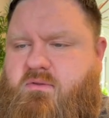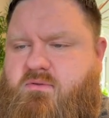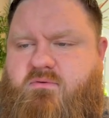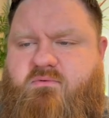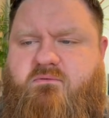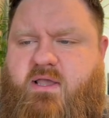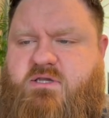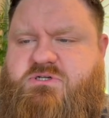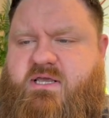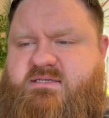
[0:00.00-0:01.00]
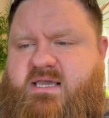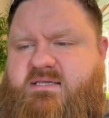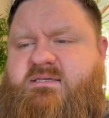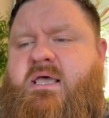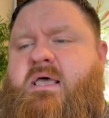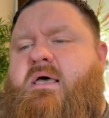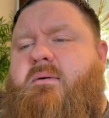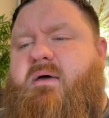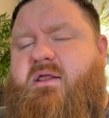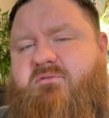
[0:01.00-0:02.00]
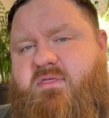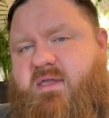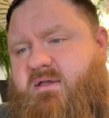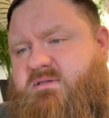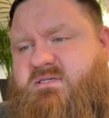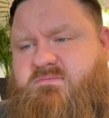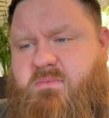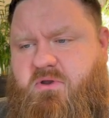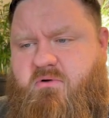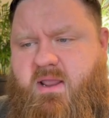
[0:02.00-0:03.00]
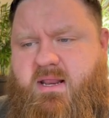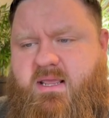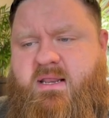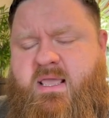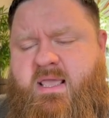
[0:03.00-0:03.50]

through the reflection essays but everything else has been graded